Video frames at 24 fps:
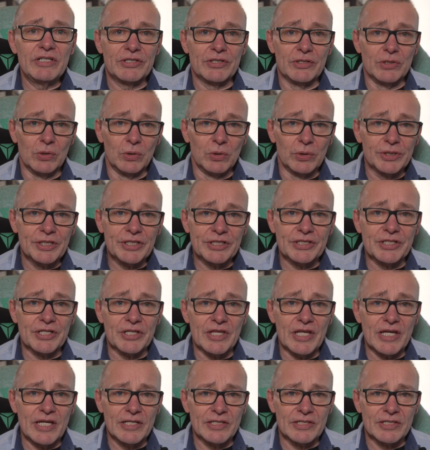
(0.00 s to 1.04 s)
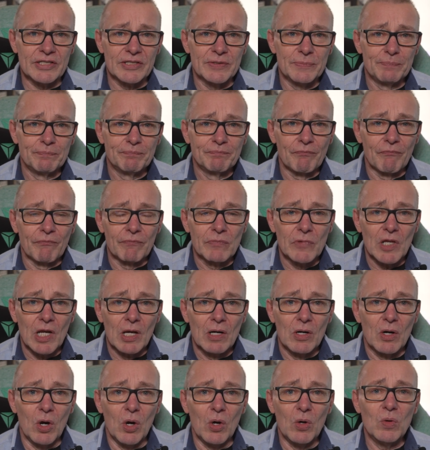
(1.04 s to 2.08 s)
is an order to this.
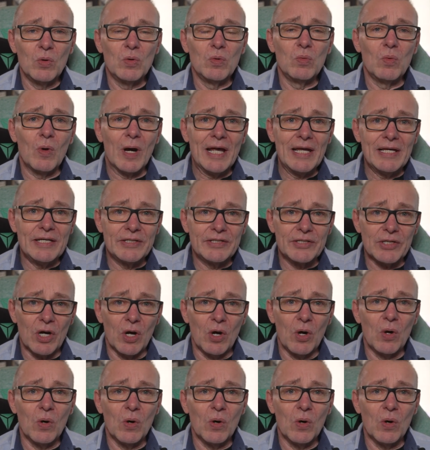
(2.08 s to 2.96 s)
Always,